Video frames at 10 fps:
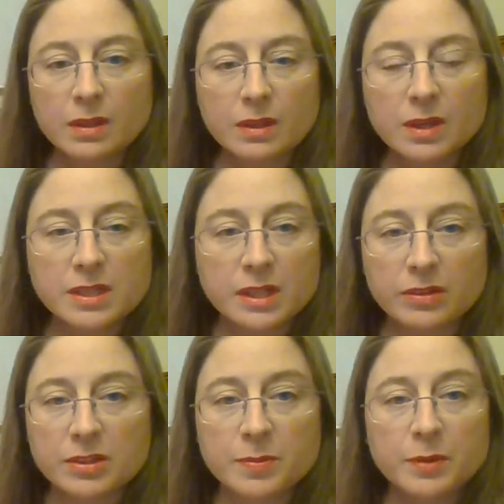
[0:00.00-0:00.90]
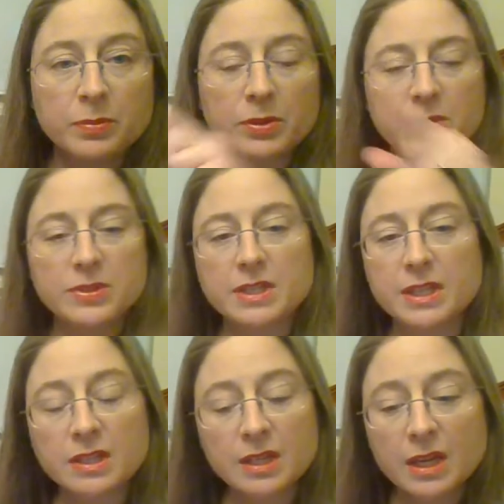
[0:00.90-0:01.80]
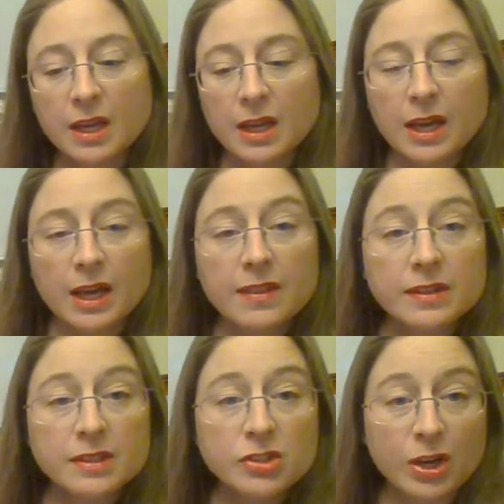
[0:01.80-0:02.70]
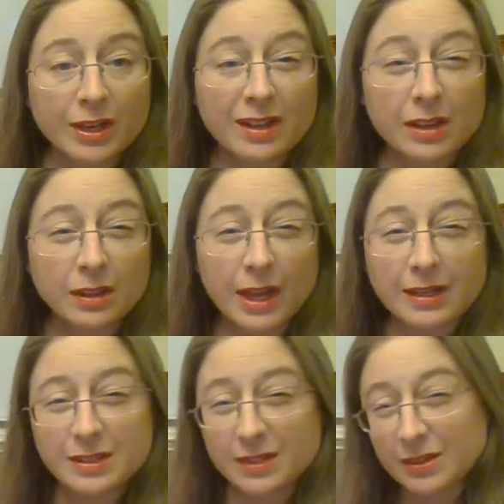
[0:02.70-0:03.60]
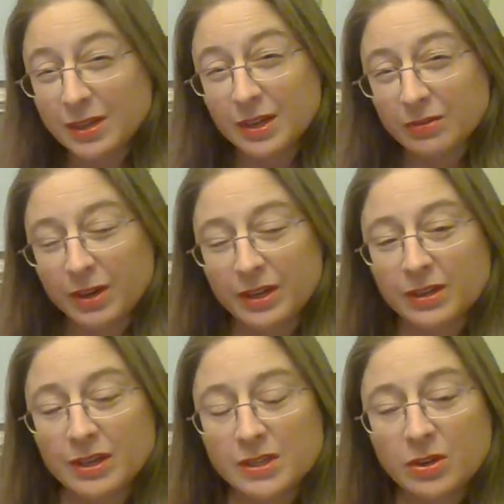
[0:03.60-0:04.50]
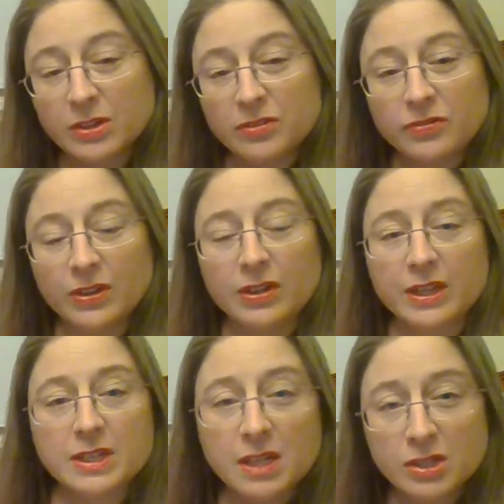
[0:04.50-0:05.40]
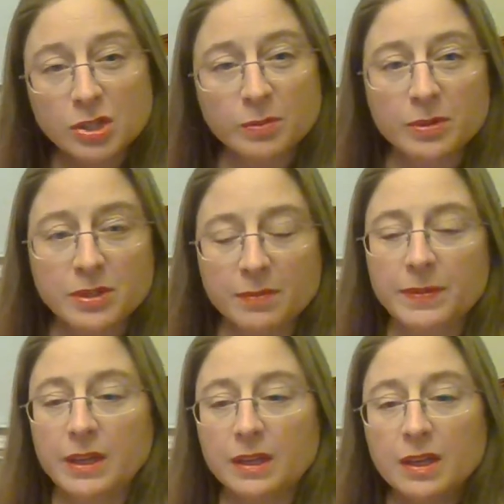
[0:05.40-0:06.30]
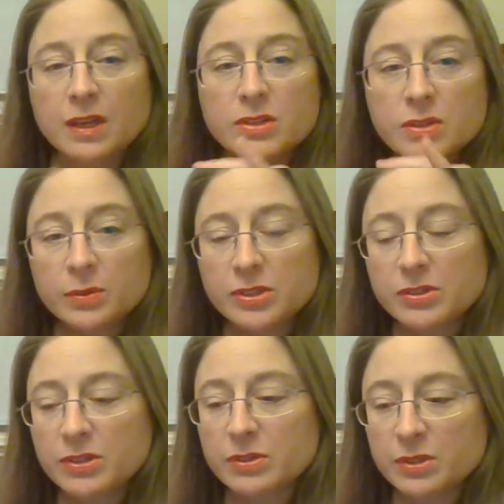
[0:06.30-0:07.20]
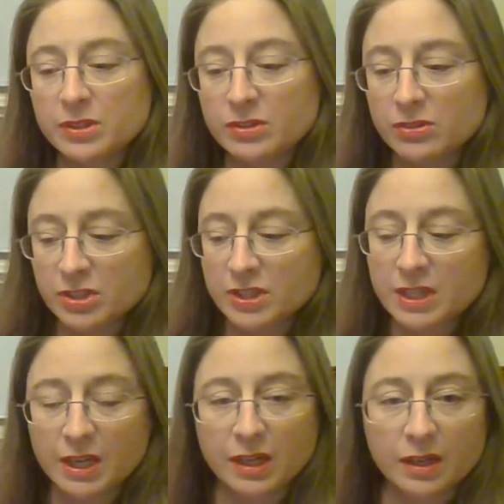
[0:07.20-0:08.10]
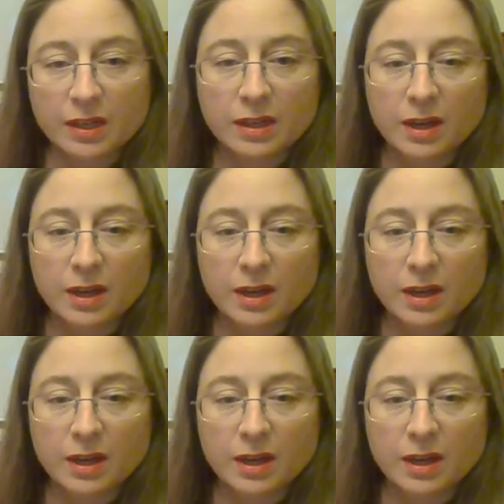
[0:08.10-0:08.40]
container it's being produced in, and then to try to collect it, right? It's hard to fill like a test tube or something. So what you do is you just take